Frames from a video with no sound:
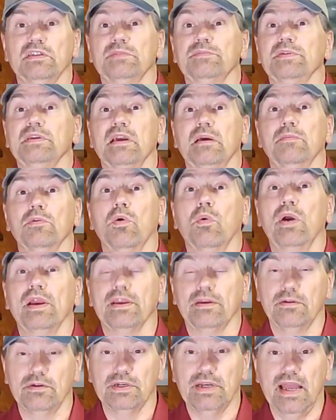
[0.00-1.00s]
and has become
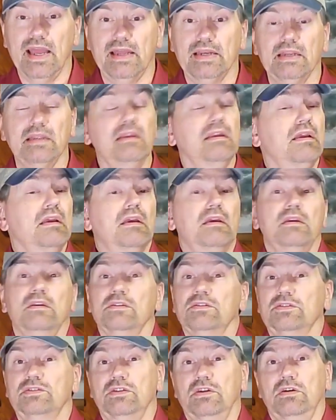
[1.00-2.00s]
quite good at it.
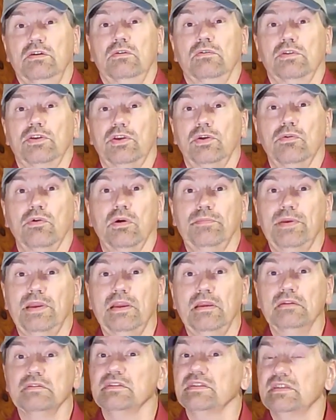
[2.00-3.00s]
So
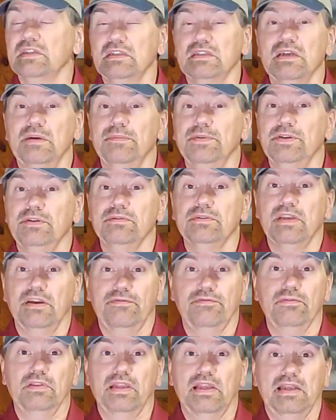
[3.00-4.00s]
QRP and CW
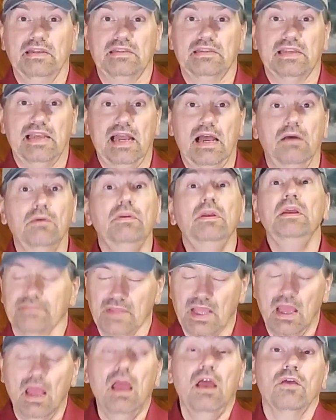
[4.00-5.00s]
definitely gets out.
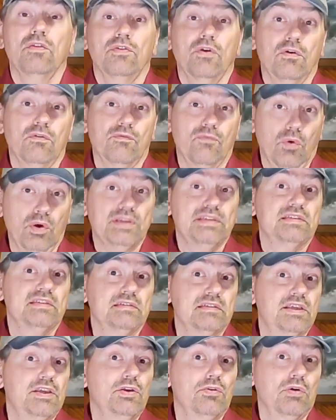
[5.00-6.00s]
Though voice
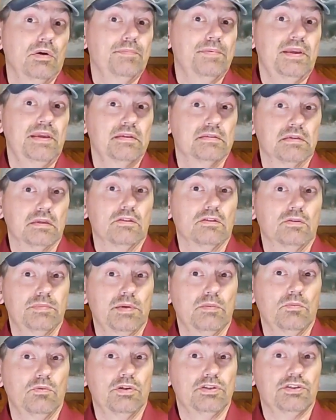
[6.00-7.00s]
and QRP is a little
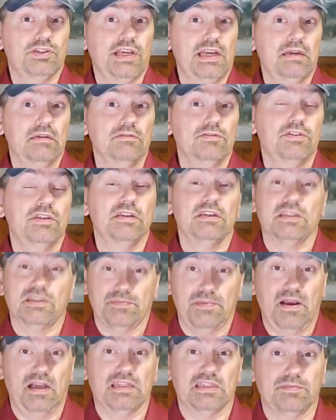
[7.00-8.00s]
bit more challenging, it's
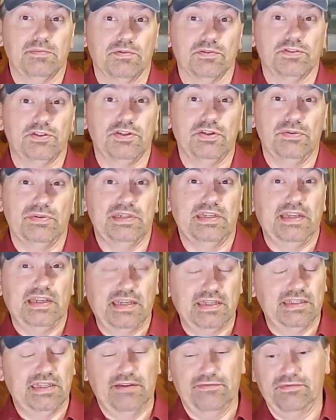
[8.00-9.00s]
possible too, and he
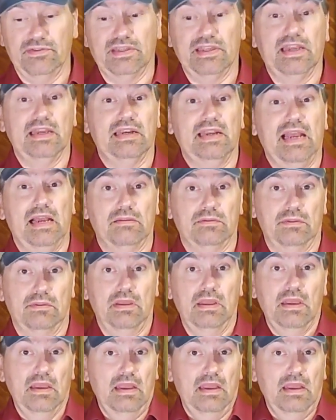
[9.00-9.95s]
can definitely get out.